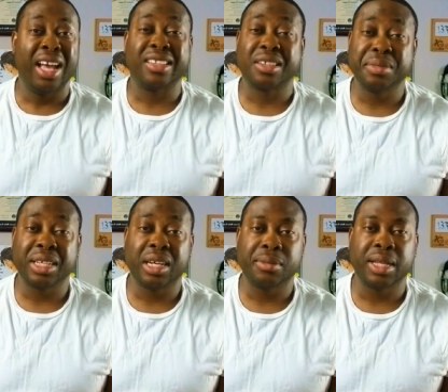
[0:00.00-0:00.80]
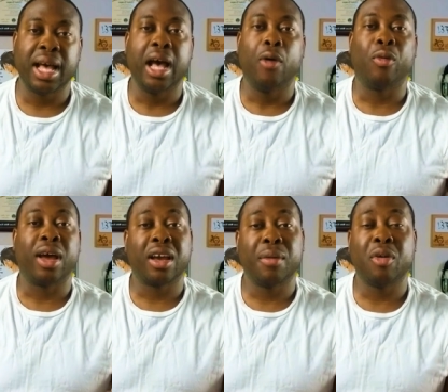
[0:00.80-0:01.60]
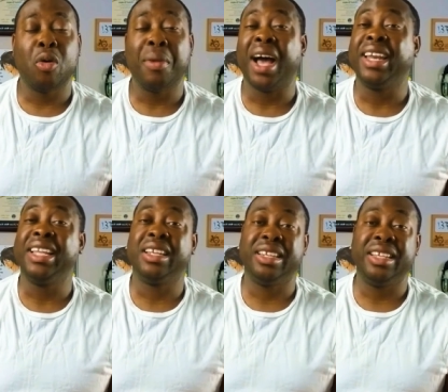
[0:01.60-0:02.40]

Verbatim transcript: And sometimes when I come home, I need to